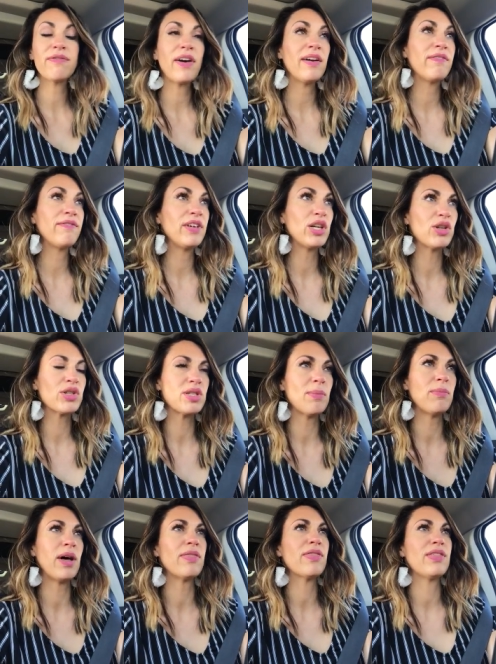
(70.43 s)
five figures a
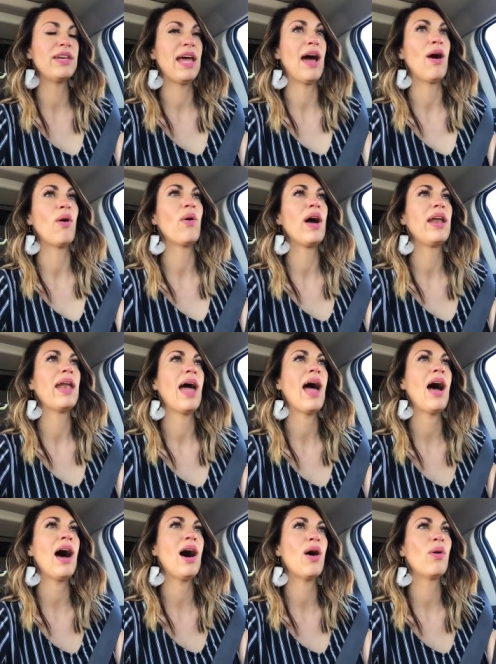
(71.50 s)
month now and
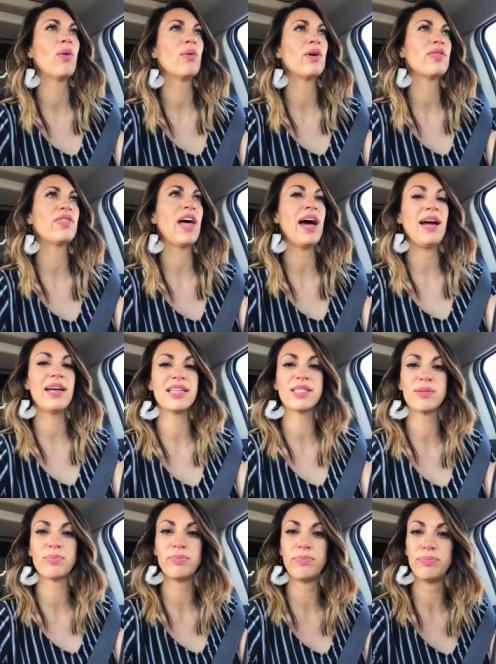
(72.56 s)
how that
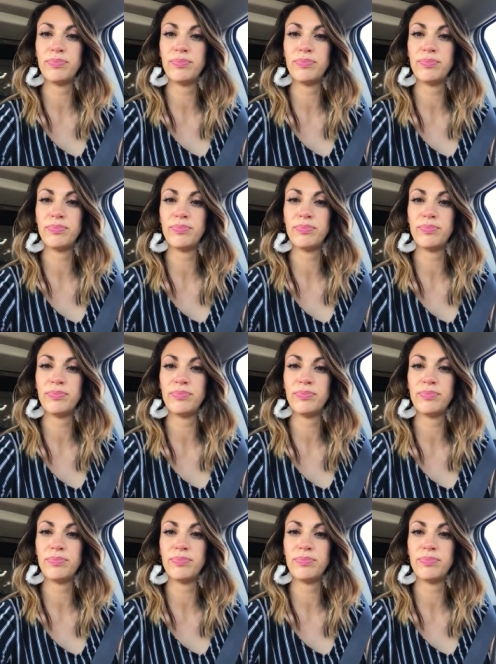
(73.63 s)
has